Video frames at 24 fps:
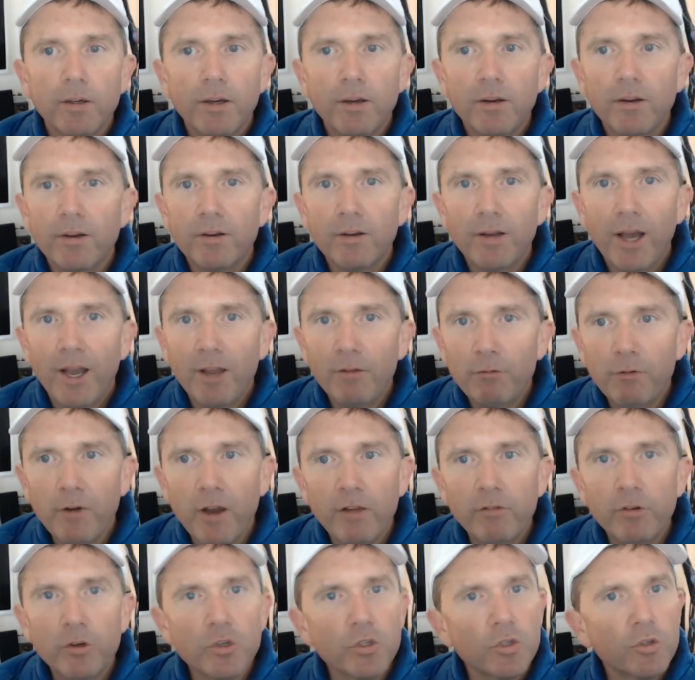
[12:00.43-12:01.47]
had
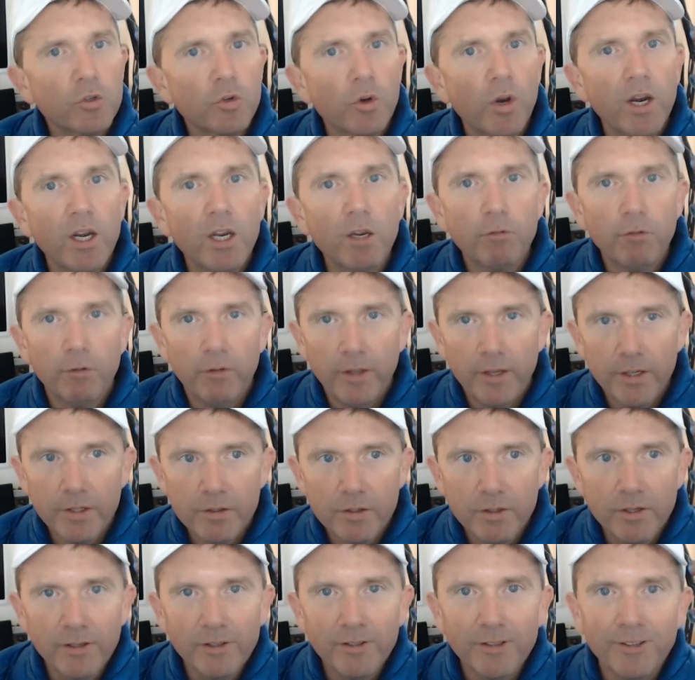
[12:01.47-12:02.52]
5 years of training for
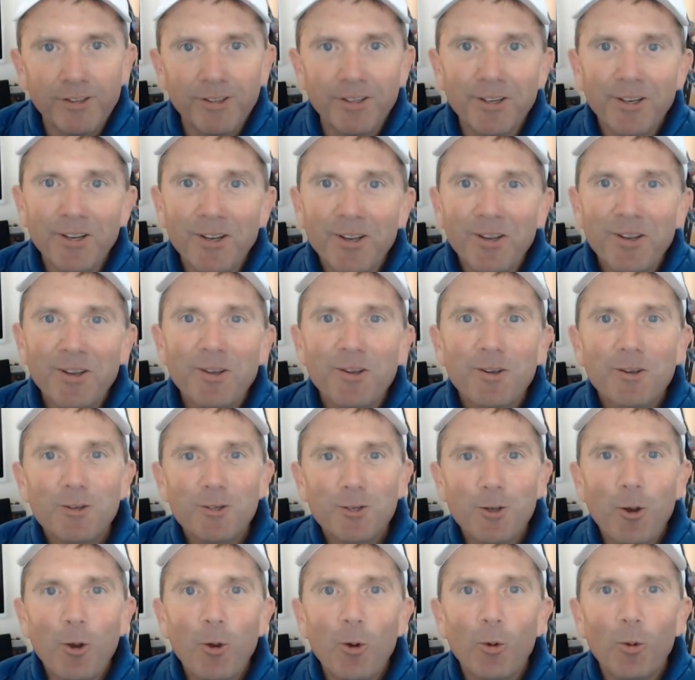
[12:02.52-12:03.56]
this.
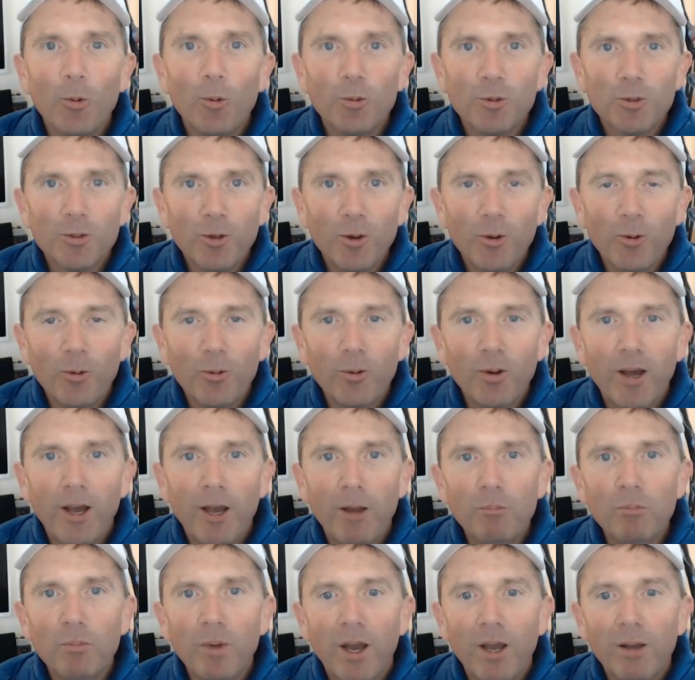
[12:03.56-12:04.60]
So
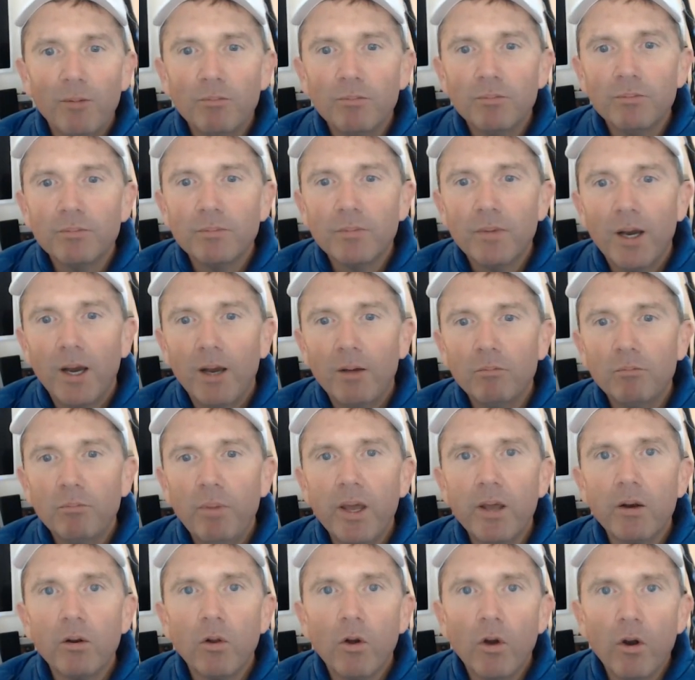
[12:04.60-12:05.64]
I'm
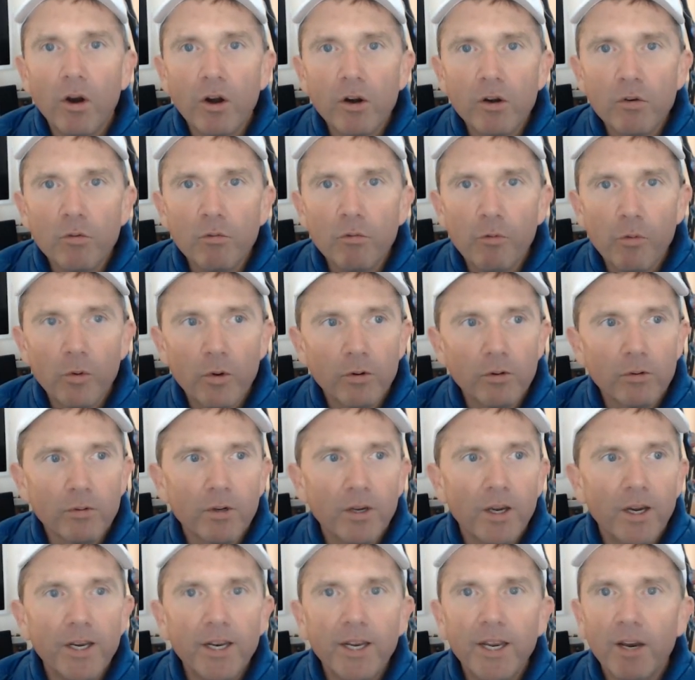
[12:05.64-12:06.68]
battle hardened for
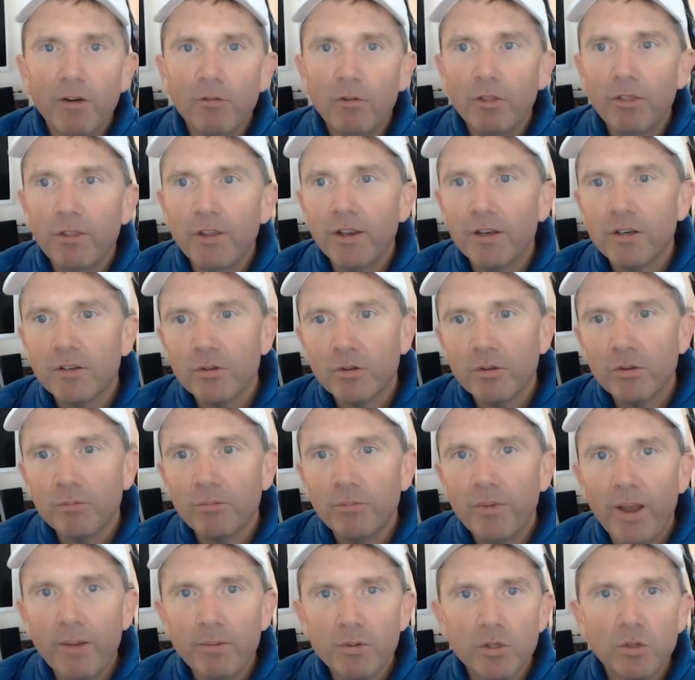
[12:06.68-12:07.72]
cutting everything to the
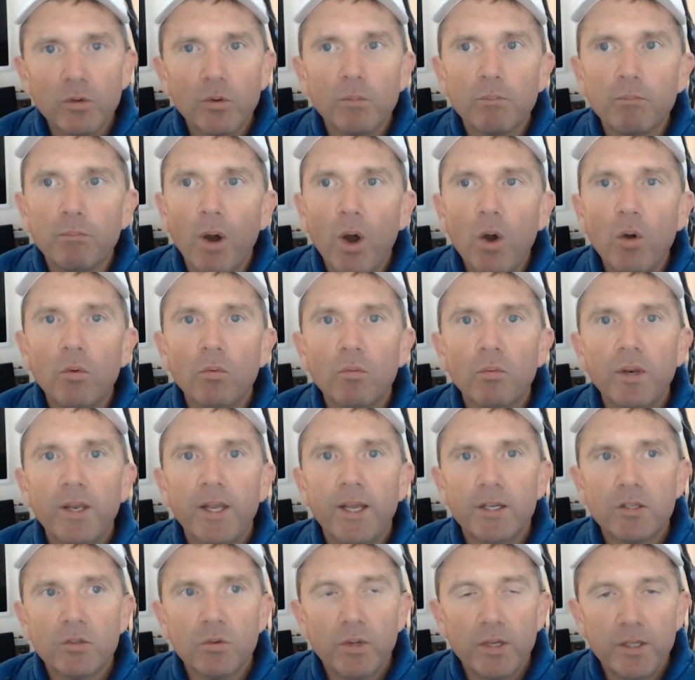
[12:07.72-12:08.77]
absolute bone when
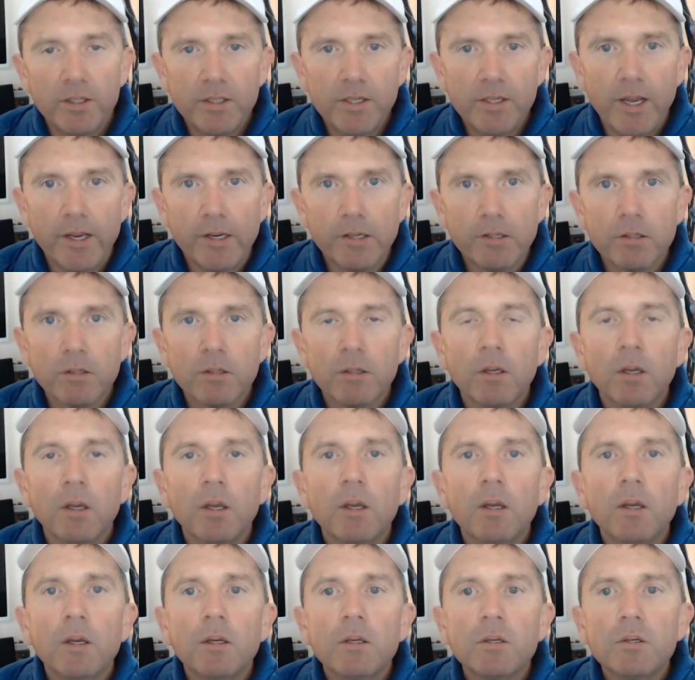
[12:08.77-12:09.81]
that's what it takes.
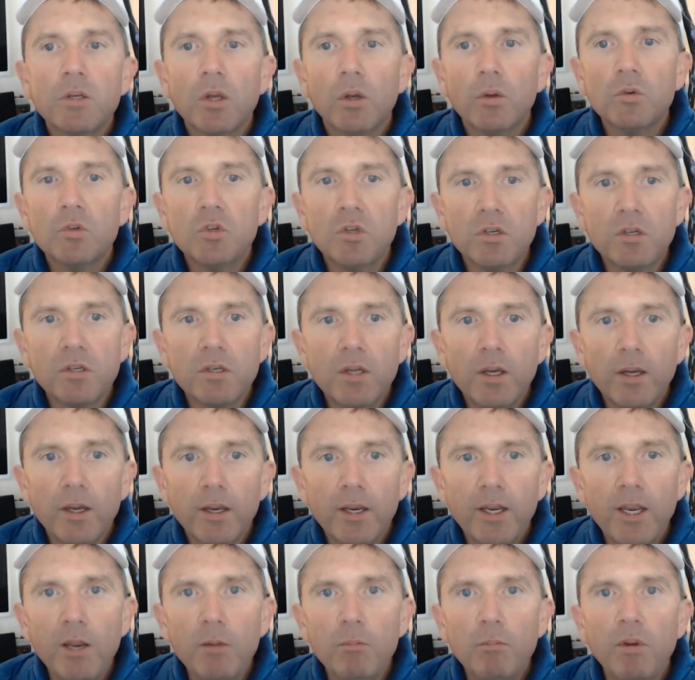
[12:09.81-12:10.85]
So just
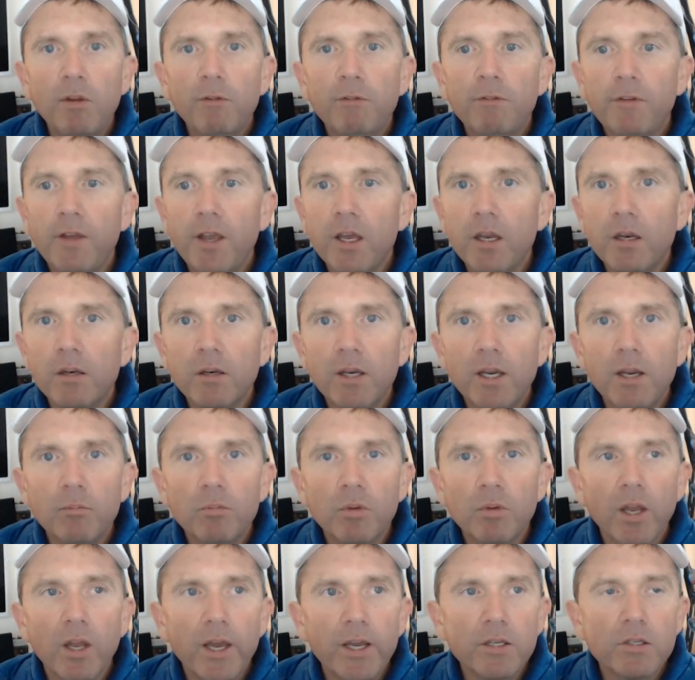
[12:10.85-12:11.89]
keep me fed and keep the
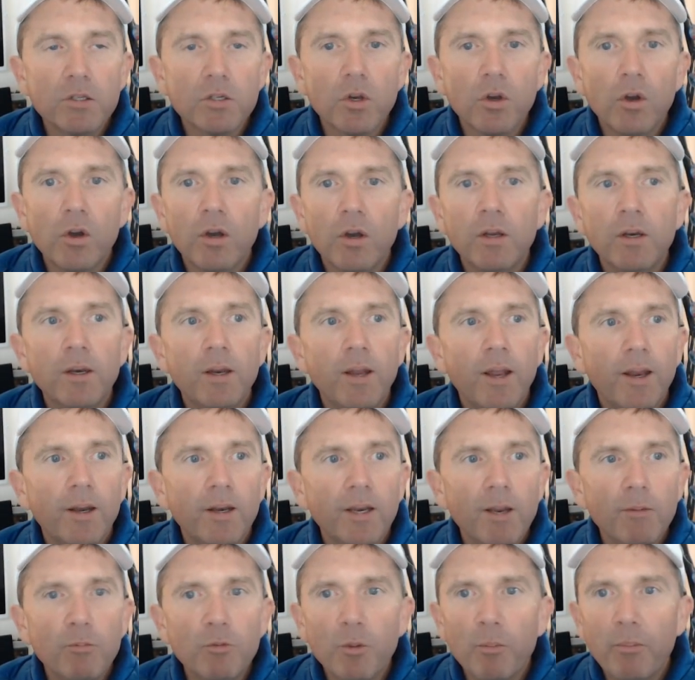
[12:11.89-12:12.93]
lights on and
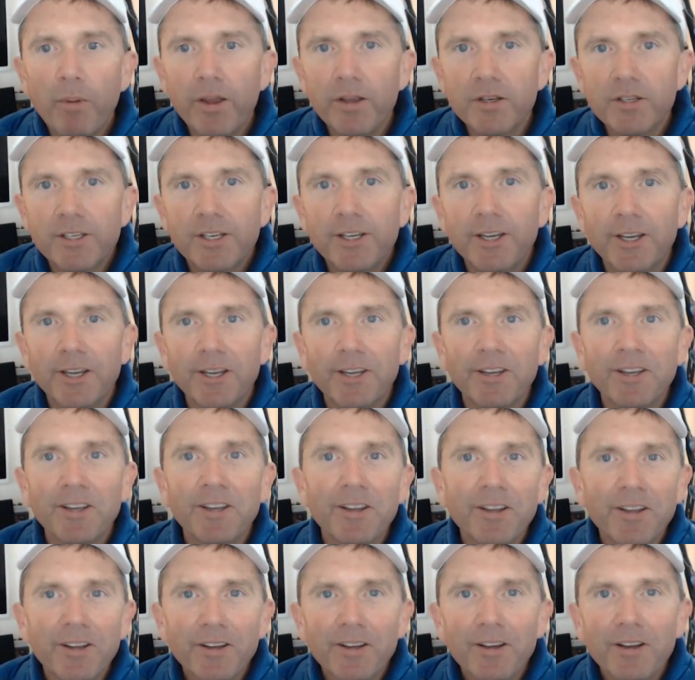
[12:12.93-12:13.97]
keep
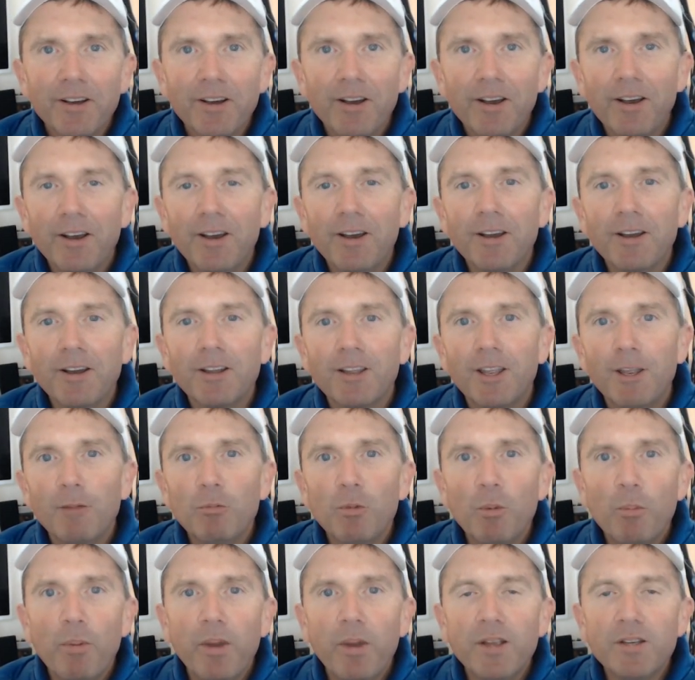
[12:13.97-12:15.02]
the
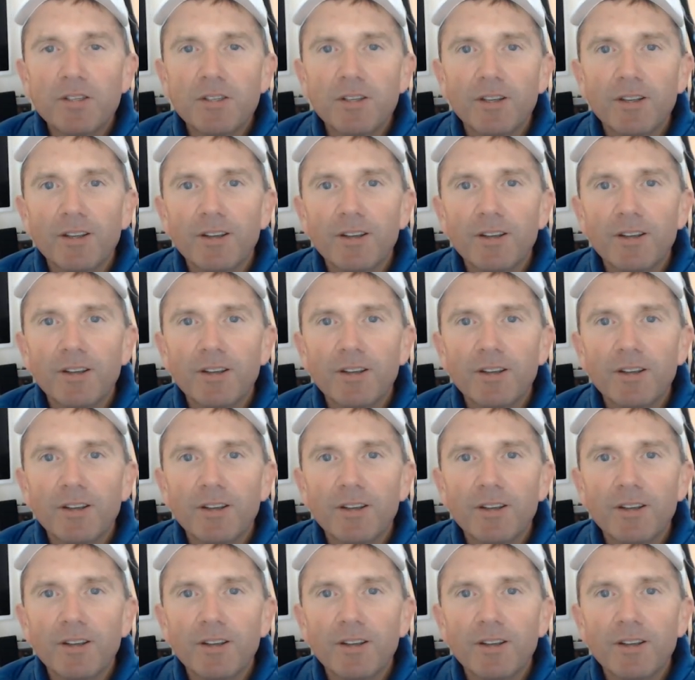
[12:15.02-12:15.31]
basic